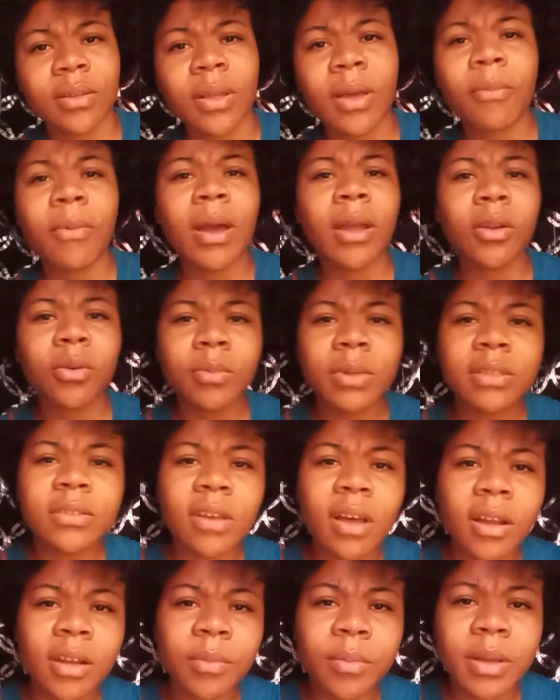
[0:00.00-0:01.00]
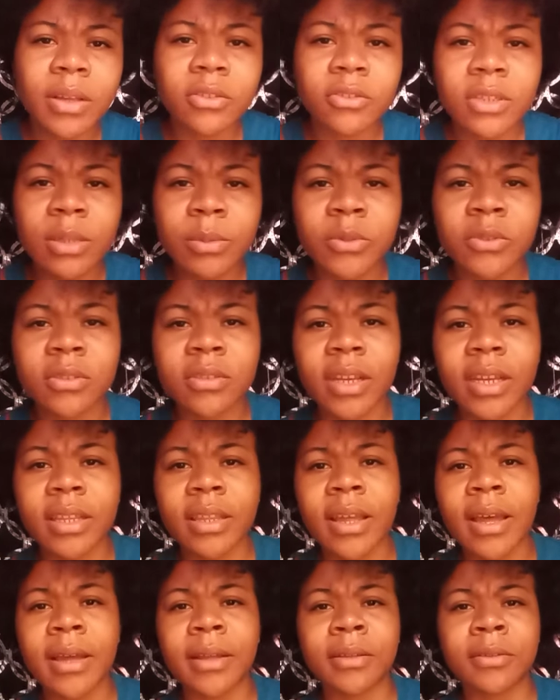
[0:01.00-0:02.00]
Like, why don't we talk about scriptures
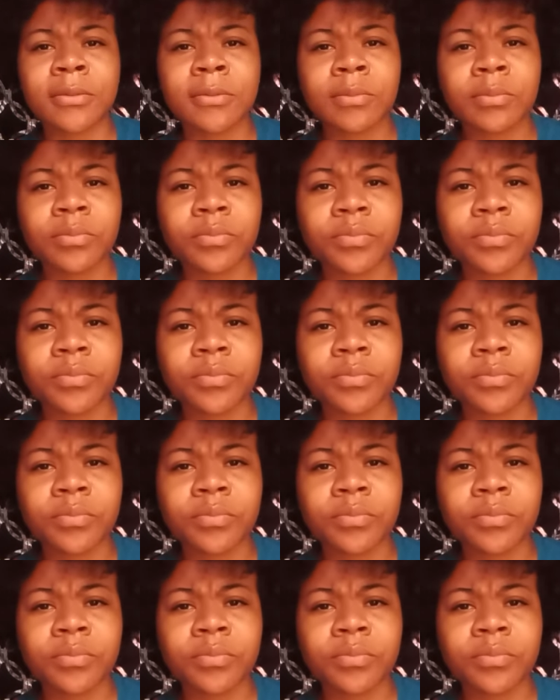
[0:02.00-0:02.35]
like that?